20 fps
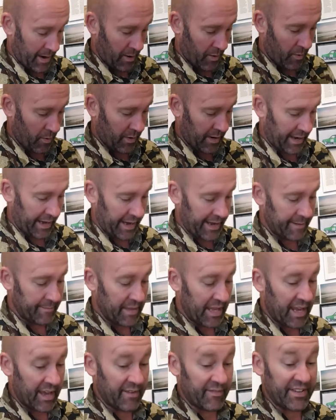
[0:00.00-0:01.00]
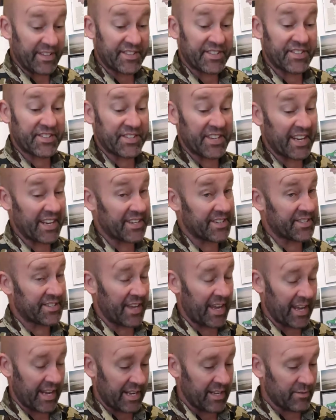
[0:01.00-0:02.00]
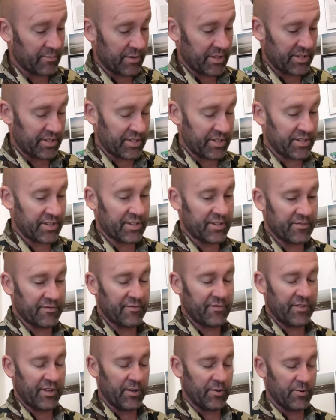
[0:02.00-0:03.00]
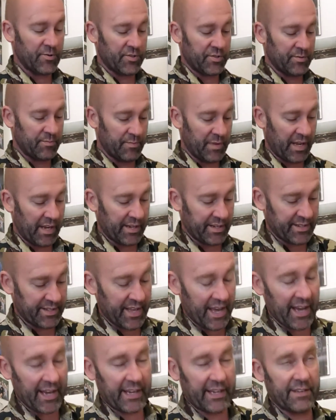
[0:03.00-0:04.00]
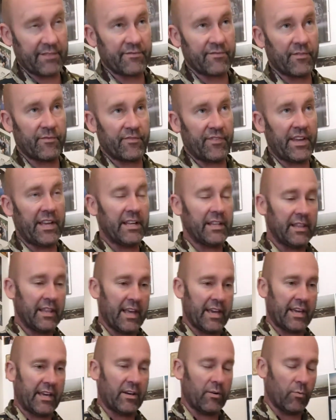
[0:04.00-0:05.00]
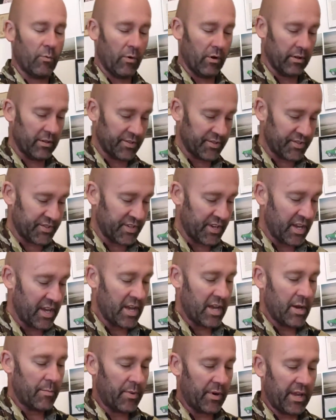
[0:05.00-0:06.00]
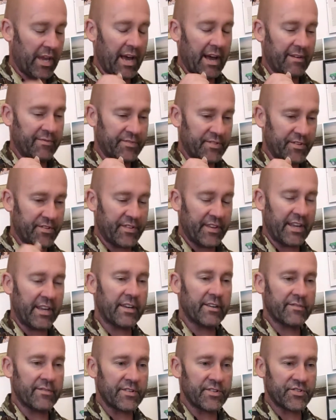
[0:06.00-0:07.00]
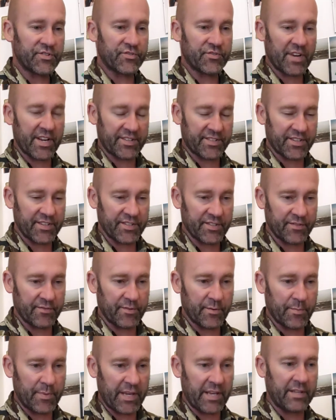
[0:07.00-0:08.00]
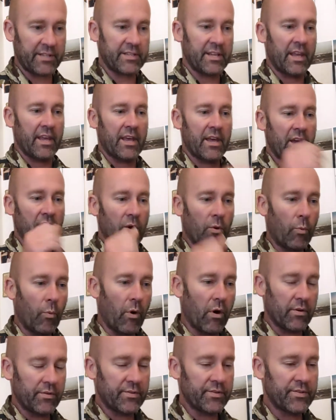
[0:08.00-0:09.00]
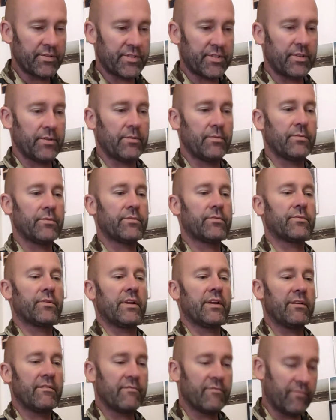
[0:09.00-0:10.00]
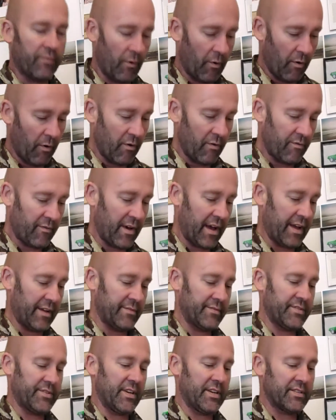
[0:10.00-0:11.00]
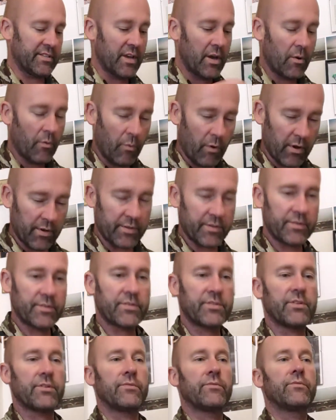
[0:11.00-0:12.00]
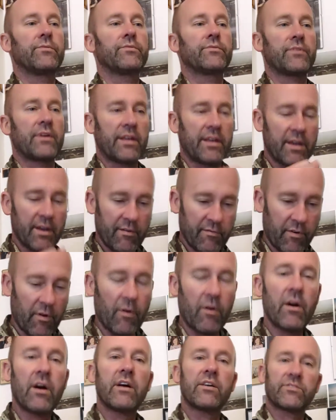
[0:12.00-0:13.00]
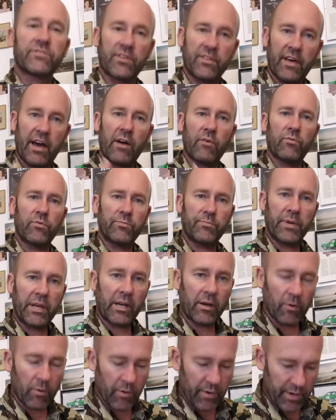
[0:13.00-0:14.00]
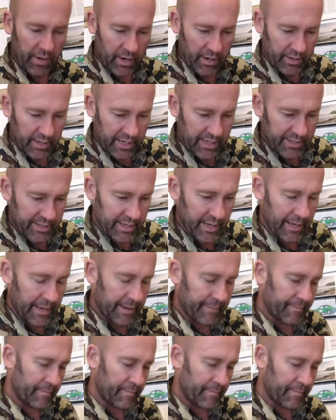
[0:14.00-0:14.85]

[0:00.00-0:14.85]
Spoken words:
Okay, if it's 6/8, which is confusing because that can feel like a waltz, but you have to think of the stresses of the beat. 1, 2, 3, 4, 5, 6. 1, 2, 3, 4. So that would be going on, you see.